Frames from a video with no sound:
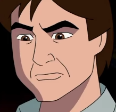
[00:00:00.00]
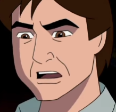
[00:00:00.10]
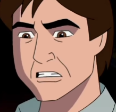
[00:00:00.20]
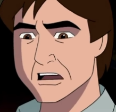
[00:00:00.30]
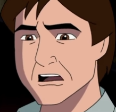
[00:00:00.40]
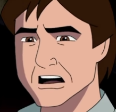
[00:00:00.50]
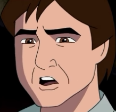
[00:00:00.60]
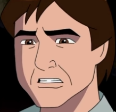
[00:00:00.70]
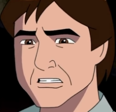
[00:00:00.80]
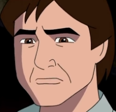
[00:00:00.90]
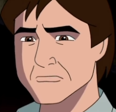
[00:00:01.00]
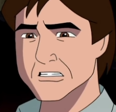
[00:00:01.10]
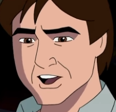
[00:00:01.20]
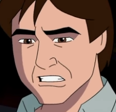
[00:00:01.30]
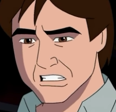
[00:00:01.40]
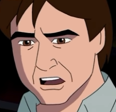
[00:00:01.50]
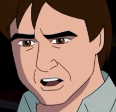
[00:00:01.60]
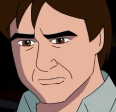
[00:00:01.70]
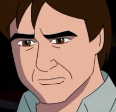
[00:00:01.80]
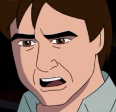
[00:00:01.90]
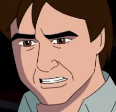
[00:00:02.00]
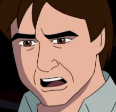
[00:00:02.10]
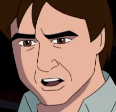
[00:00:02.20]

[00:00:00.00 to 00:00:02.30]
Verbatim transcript: In any case, you're forbidden